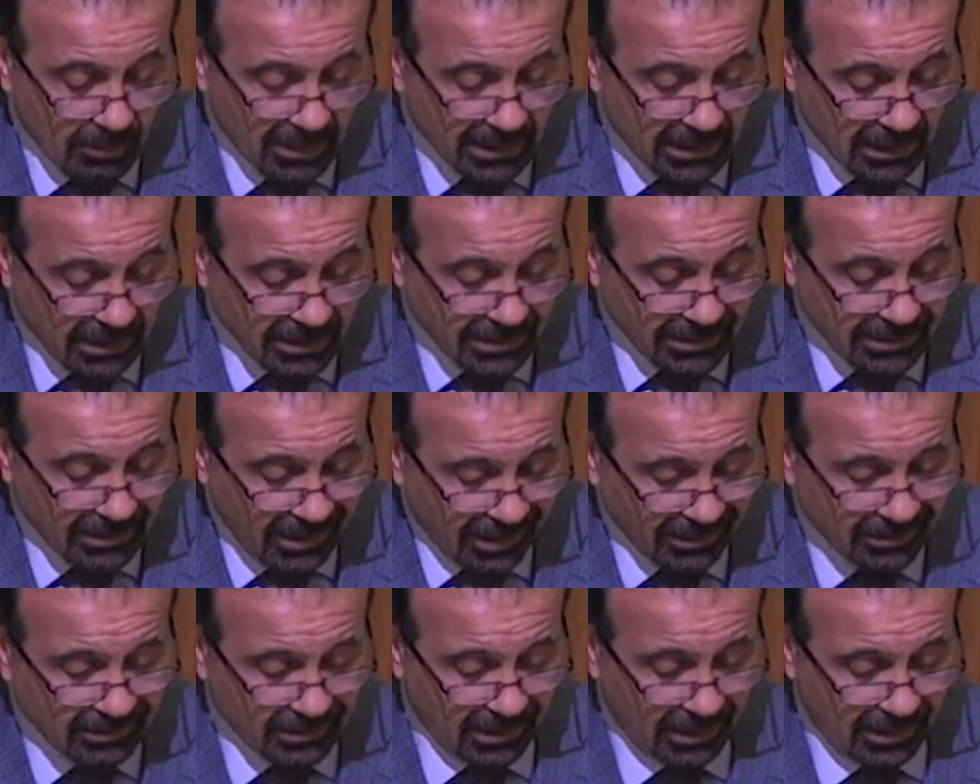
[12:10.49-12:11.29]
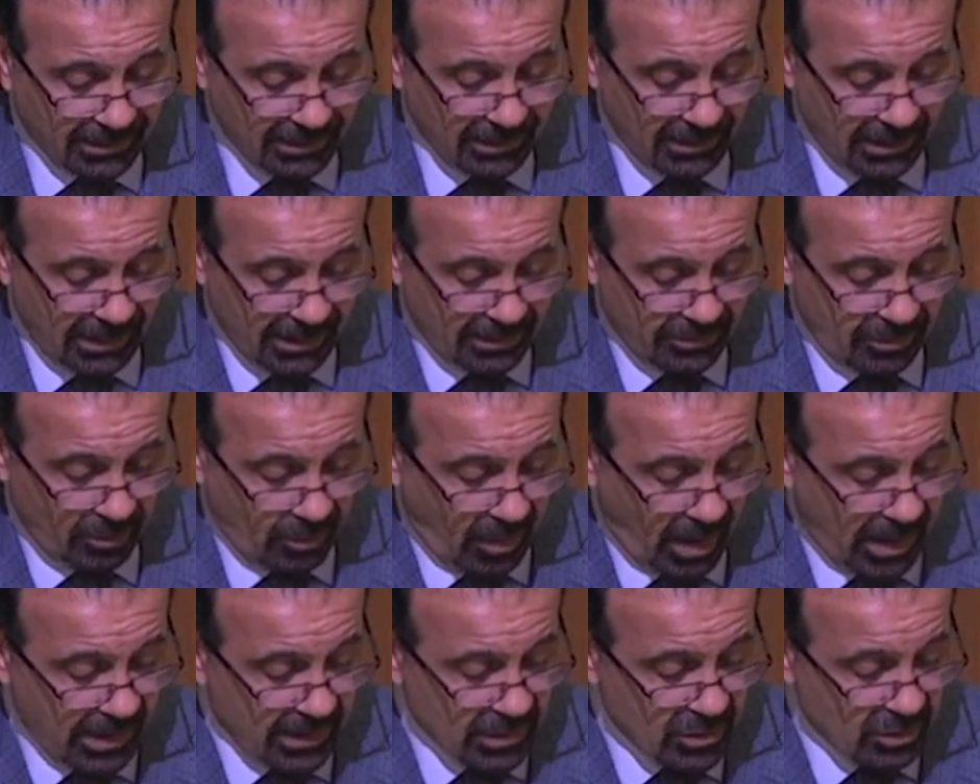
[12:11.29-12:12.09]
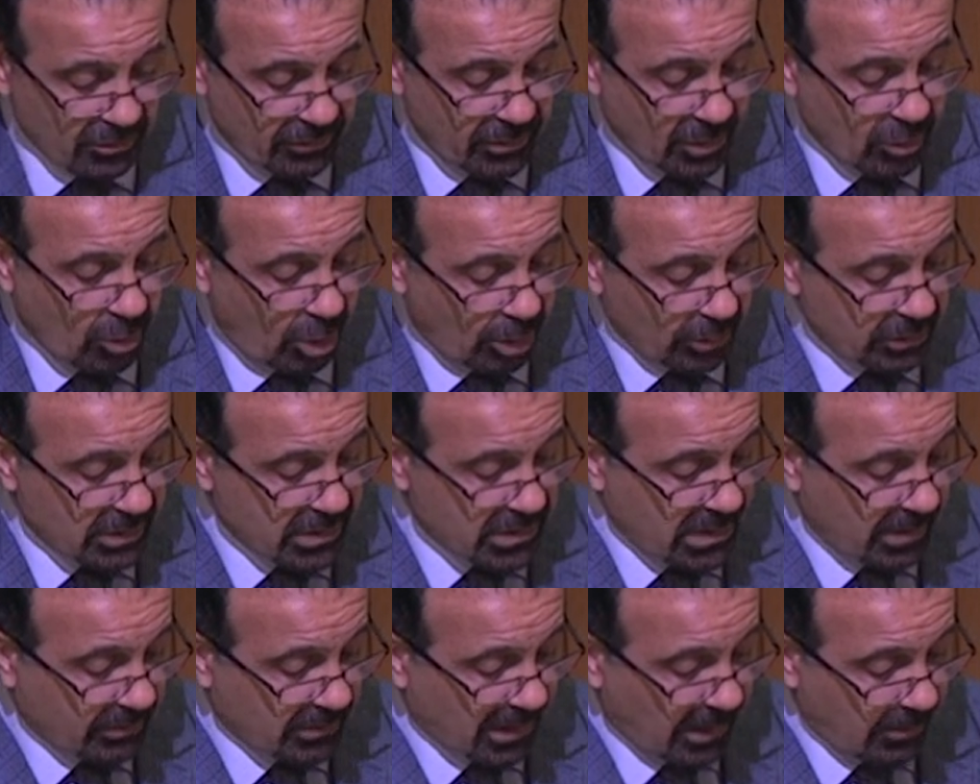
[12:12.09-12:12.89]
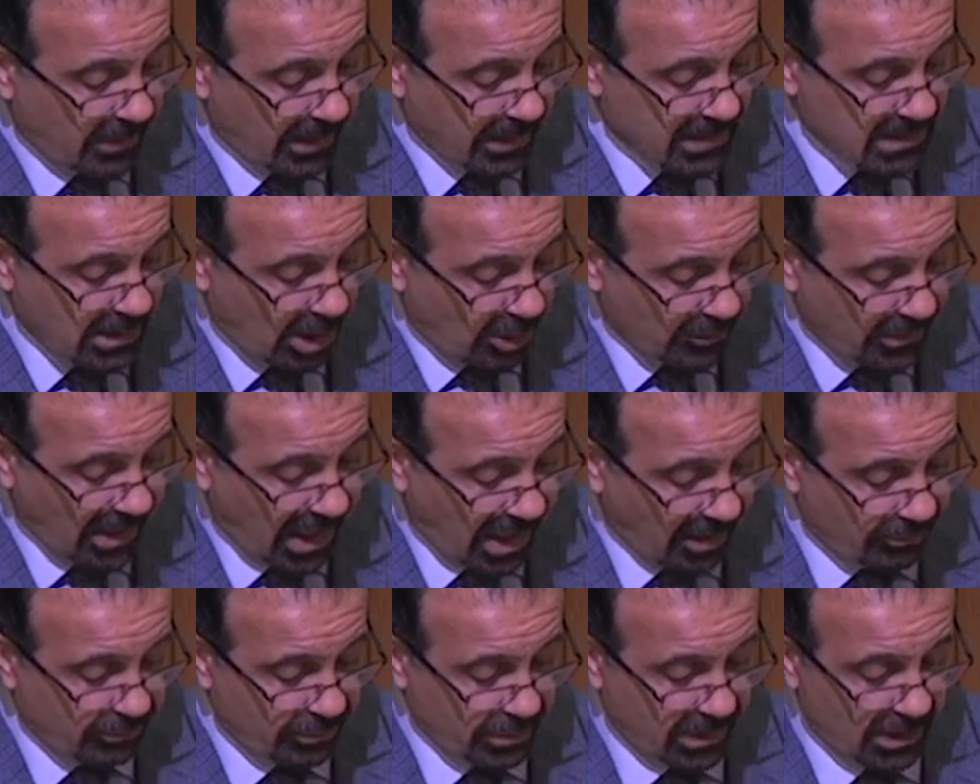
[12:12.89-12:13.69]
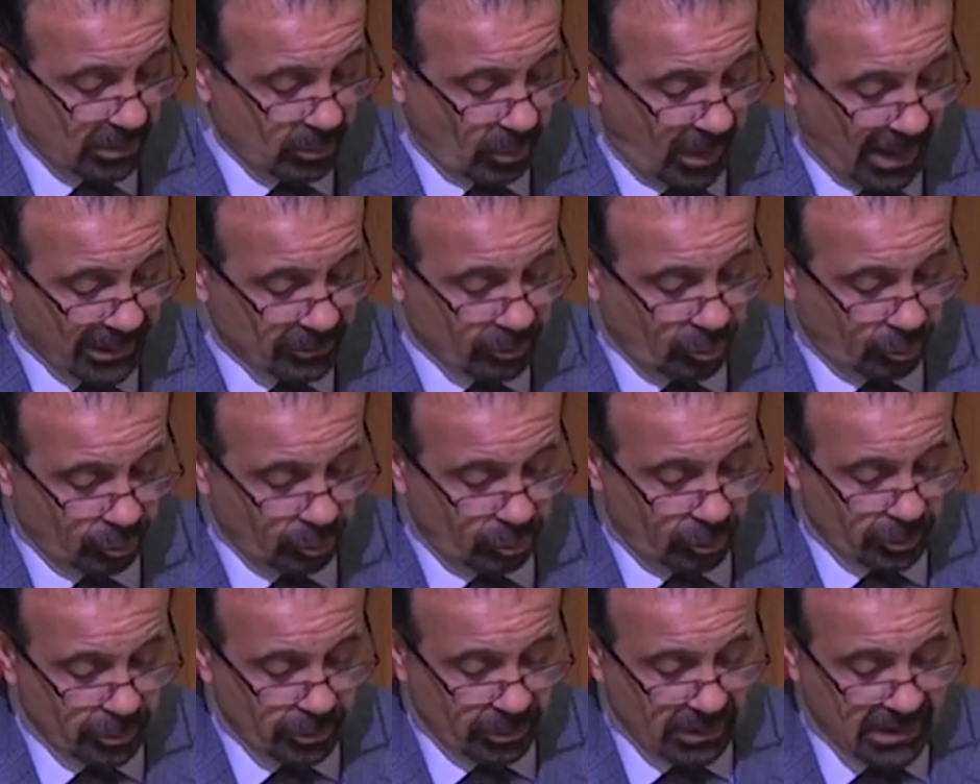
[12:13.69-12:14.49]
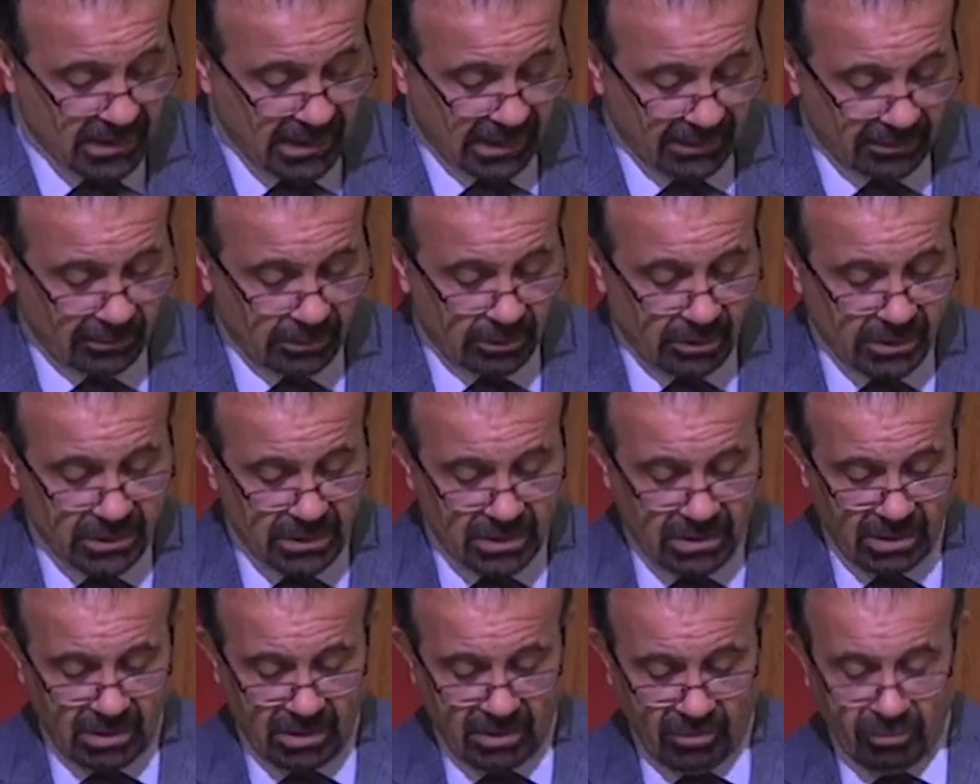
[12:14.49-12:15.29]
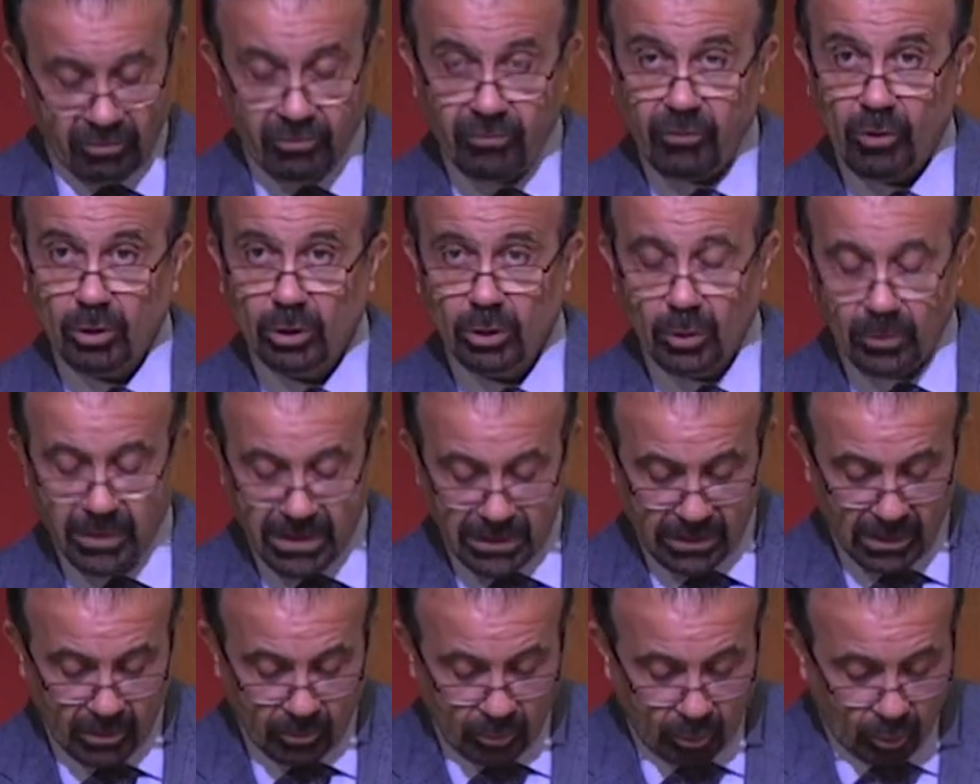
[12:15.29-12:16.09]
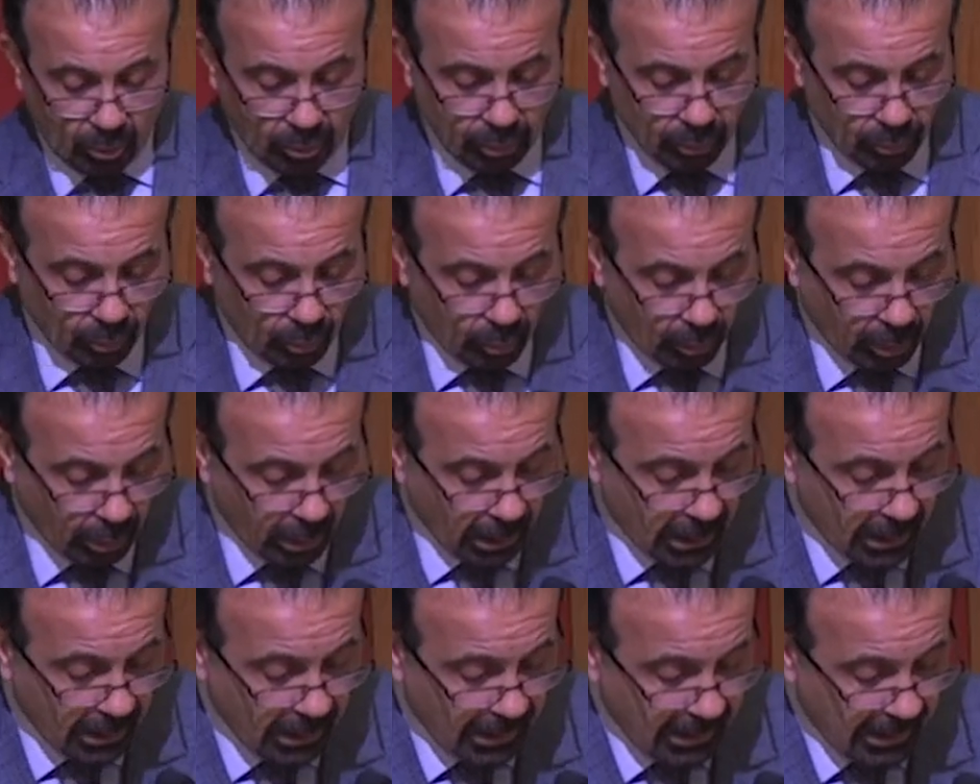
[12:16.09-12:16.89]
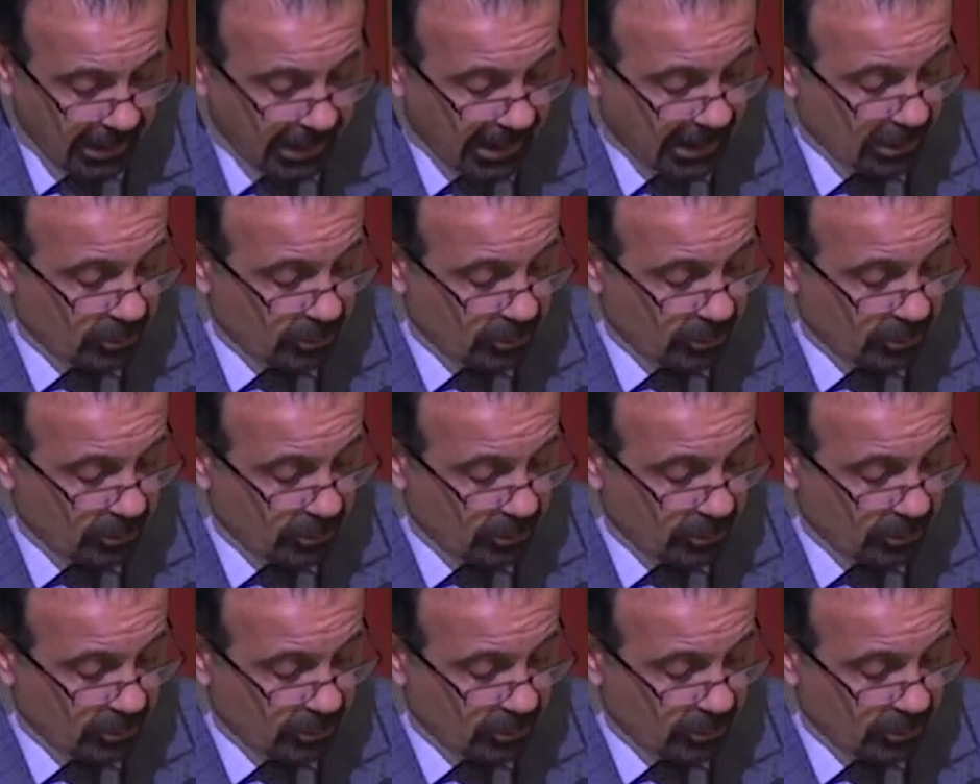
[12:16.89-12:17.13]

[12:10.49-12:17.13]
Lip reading: But not unlike the rise of the concept among South African white colonial settlers following the Boer War,